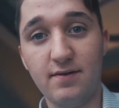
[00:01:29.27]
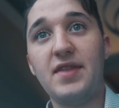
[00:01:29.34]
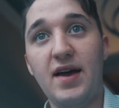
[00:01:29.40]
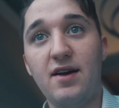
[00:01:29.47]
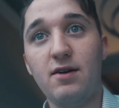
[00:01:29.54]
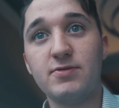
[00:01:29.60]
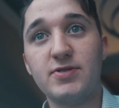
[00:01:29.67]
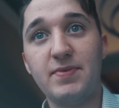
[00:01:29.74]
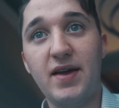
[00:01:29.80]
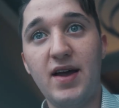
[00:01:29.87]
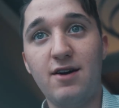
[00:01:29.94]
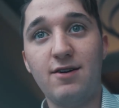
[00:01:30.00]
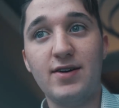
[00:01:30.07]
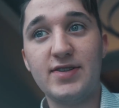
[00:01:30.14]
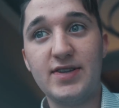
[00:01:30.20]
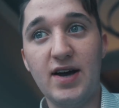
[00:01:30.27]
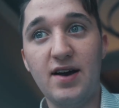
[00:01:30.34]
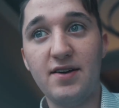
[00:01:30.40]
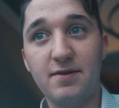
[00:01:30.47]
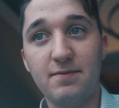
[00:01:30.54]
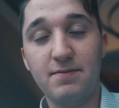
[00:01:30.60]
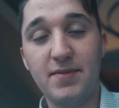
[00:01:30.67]
That helps me out a
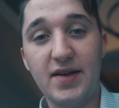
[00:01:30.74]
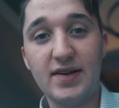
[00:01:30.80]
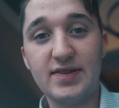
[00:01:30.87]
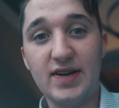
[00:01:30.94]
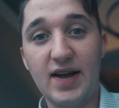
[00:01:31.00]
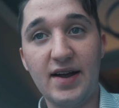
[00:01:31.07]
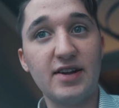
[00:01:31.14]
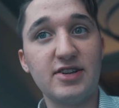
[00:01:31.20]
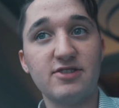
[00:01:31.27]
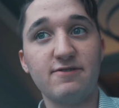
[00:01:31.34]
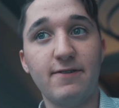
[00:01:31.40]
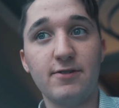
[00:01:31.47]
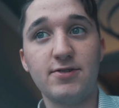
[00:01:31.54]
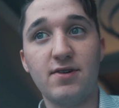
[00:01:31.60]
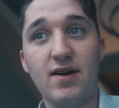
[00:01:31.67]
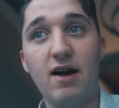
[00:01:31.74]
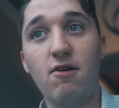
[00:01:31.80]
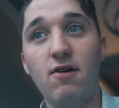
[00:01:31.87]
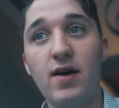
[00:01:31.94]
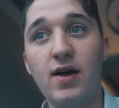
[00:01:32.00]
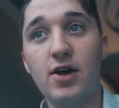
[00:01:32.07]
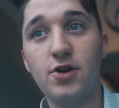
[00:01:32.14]
ton because I can just filter
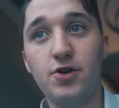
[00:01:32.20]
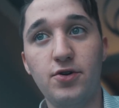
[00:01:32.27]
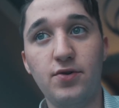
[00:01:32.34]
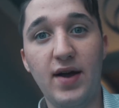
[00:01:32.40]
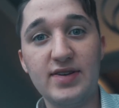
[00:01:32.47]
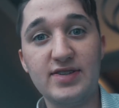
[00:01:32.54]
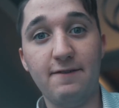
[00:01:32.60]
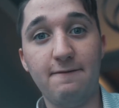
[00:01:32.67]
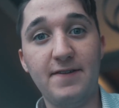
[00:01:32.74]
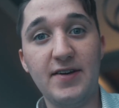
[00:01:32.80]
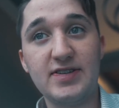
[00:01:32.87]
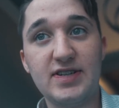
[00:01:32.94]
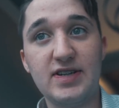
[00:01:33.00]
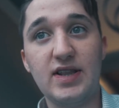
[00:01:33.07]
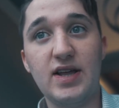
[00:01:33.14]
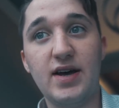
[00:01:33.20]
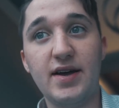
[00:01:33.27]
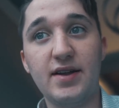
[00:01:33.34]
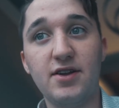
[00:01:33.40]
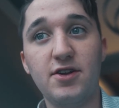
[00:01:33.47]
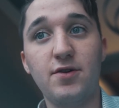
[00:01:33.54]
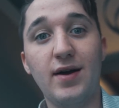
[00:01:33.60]
out who has a fixed
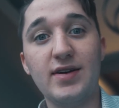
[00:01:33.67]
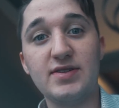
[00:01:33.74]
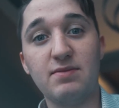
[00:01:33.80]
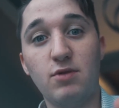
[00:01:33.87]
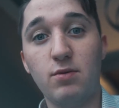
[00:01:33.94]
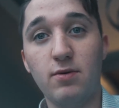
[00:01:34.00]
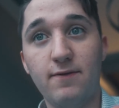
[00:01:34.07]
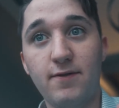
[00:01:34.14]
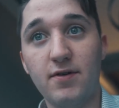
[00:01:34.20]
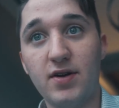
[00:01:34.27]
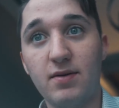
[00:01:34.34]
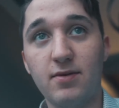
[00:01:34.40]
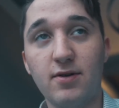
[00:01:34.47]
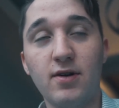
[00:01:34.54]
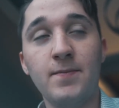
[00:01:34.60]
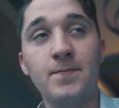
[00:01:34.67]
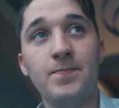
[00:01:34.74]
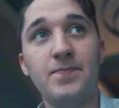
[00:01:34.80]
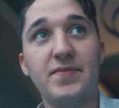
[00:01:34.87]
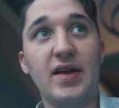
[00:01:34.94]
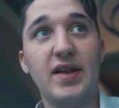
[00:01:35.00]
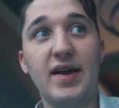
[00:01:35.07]
line and who has a mobile phone number,
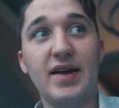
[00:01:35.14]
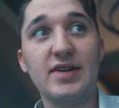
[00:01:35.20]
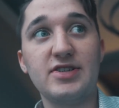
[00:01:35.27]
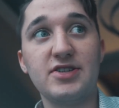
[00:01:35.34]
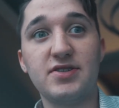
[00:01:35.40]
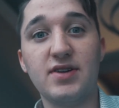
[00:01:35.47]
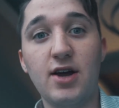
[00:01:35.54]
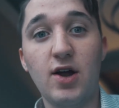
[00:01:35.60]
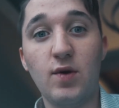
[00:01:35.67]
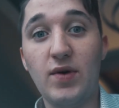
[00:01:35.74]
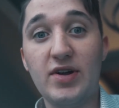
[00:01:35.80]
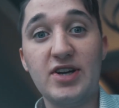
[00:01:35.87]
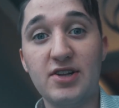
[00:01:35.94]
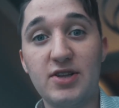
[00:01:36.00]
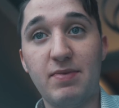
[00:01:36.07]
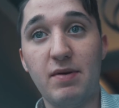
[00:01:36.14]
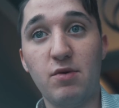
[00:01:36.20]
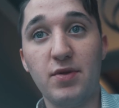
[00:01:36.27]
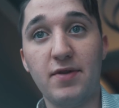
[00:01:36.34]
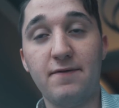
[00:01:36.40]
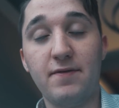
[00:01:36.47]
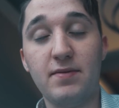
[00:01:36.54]
and I can just reach out to people
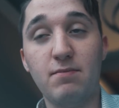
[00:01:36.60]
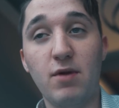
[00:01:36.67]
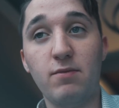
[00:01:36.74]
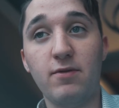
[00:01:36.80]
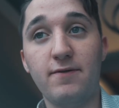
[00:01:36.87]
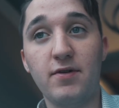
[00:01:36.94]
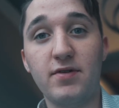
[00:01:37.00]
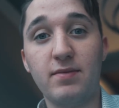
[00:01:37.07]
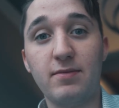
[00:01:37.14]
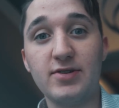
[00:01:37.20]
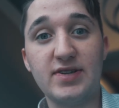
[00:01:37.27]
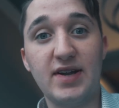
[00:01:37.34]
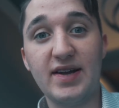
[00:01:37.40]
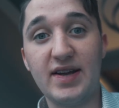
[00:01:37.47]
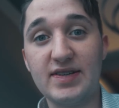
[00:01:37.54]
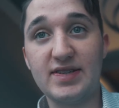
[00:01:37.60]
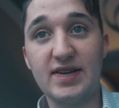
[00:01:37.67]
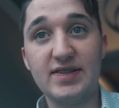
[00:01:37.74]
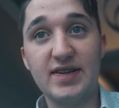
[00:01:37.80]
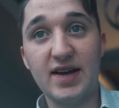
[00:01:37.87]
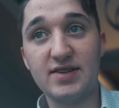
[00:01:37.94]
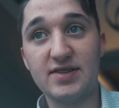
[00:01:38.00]
with mobile phone numbers and I can
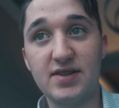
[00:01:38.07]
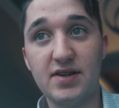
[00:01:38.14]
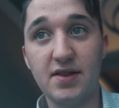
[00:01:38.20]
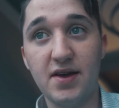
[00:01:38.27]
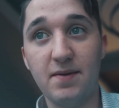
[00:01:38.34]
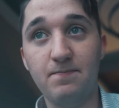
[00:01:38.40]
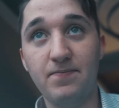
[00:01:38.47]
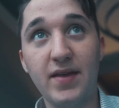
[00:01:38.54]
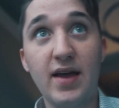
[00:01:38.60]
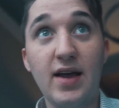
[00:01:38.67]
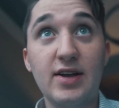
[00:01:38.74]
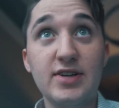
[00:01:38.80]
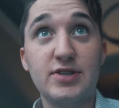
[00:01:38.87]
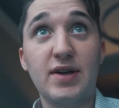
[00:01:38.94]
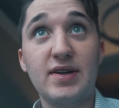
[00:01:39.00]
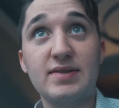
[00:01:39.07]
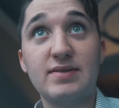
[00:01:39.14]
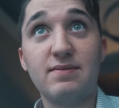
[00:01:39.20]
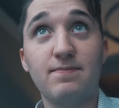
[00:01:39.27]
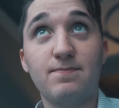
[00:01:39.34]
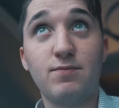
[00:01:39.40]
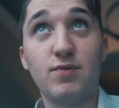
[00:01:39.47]
send text to them. So
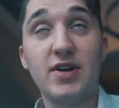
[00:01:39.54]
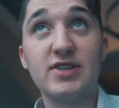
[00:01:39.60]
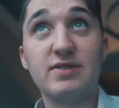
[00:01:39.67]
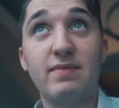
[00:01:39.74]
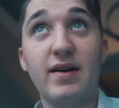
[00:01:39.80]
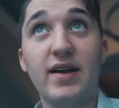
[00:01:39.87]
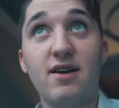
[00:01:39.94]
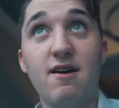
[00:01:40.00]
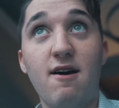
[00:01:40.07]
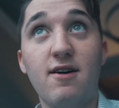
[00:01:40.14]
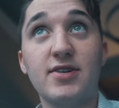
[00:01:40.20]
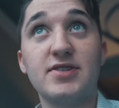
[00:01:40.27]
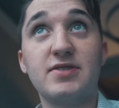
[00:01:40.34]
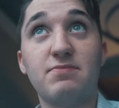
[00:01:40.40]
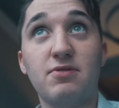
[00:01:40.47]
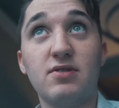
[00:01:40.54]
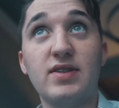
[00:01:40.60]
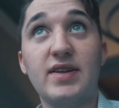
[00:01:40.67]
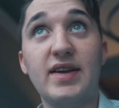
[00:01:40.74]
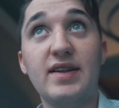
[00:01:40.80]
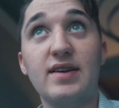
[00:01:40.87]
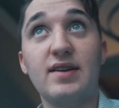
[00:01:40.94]
that brings my cost per
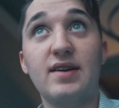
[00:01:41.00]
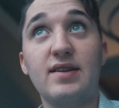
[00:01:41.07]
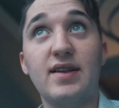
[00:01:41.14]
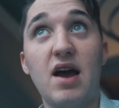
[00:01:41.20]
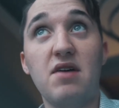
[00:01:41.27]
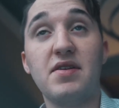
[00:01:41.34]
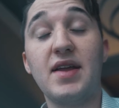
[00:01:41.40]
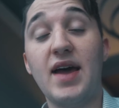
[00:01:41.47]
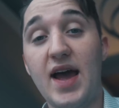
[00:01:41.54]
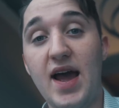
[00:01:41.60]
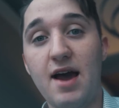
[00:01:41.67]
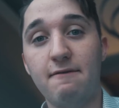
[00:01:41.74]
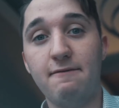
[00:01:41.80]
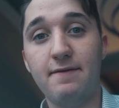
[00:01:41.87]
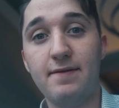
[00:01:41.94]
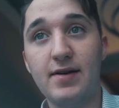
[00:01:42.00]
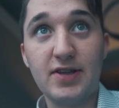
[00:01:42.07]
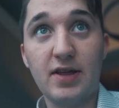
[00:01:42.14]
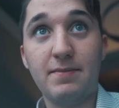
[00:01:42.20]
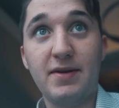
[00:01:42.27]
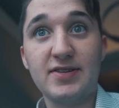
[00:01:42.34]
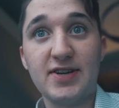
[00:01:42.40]
lead down in half. So
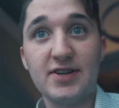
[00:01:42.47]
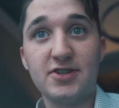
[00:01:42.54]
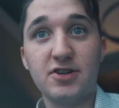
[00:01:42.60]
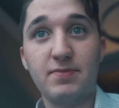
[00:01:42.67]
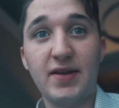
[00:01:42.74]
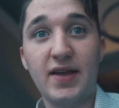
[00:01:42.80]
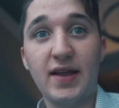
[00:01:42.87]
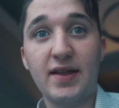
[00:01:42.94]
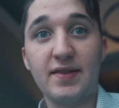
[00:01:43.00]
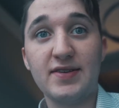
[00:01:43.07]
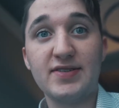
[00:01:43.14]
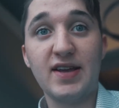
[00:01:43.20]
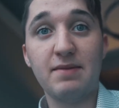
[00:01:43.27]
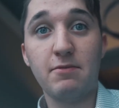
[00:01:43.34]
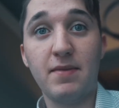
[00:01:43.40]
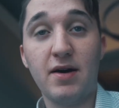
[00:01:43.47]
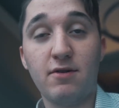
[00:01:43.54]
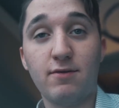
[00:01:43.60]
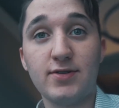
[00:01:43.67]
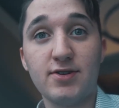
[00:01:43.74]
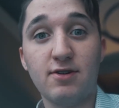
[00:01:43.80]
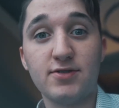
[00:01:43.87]
that means I should be getting the same amount of
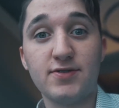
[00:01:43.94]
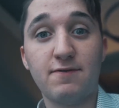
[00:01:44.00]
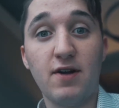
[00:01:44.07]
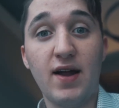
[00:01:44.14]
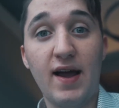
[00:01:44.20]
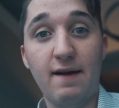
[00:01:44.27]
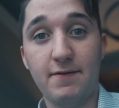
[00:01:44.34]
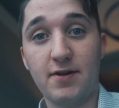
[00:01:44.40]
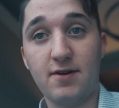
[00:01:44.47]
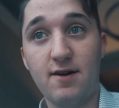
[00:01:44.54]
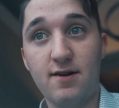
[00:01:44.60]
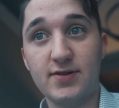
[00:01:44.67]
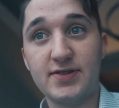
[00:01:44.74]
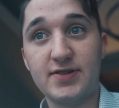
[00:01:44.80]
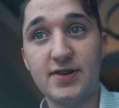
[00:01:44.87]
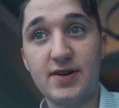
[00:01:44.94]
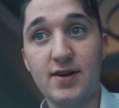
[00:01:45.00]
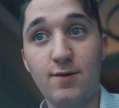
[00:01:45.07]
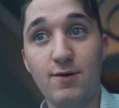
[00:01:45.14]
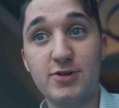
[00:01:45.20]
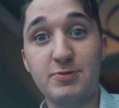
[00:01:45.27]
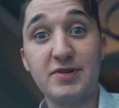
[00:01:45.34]
results for half the cost,
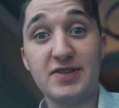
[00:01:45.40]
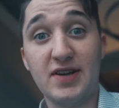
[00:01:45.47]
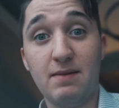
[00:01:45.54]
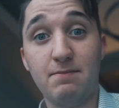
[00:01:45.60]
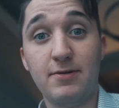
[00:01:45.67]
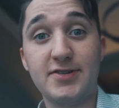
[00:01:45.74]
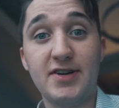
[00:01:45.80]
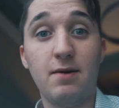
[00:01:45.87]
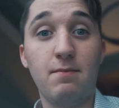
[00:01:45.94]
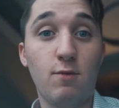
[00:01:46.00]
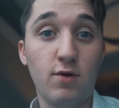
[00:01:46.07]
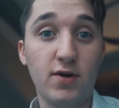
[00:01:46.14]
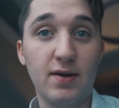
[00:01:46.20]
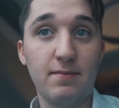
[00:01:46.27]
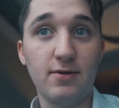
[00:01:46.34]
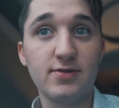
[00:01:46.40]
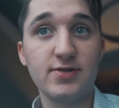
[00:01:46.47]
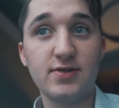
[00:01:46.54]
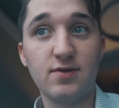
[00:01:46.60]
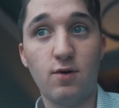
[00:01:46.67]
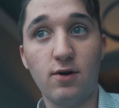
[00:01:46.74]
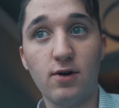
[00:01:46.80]
which means I can push out more
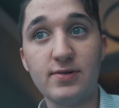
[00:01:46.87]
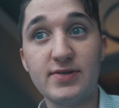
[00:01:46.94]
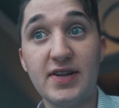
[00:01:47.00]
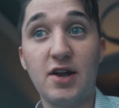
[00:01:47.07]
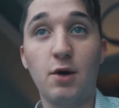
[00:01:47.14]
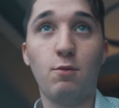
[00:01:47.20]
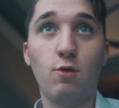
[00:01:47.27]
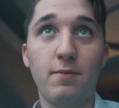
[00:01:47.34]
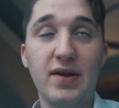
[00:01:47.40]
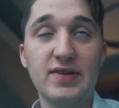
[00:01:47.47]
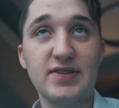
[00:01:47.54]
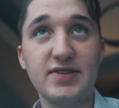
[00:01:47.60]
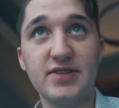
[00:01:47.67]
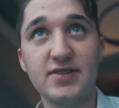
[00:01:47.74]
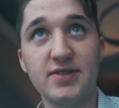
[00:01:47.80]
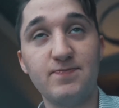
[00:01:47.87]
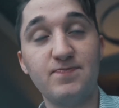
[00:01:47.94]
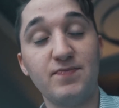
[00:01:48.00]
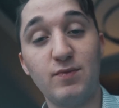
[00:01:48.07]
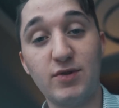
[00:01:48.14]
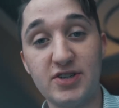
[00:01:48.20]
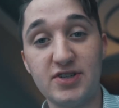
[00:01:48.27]
numbers or send out more messages,
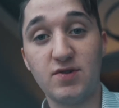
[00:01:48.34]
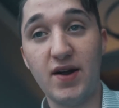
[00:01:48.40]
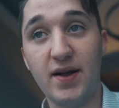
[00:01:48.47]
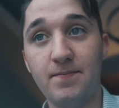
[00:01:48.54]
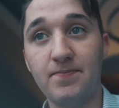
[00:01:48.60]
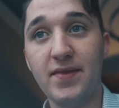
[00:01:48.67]
which is great.